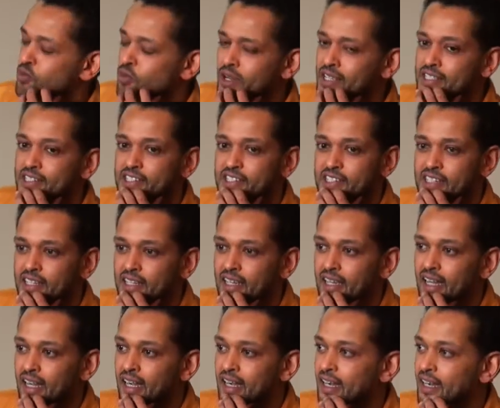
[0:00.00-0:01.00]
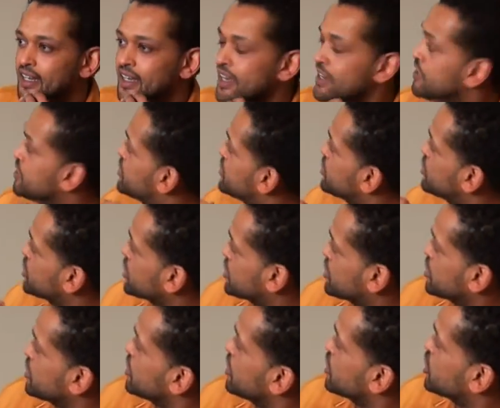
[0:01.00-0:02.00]
Wintzi, and this is just
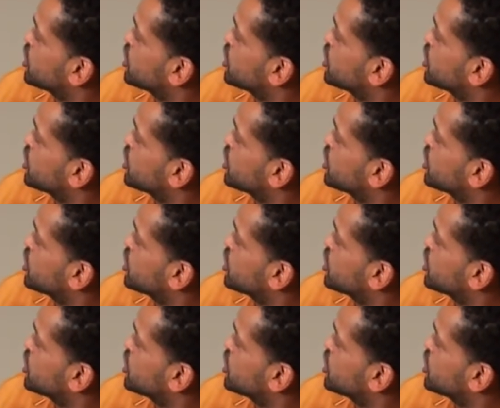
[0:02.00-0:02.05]
a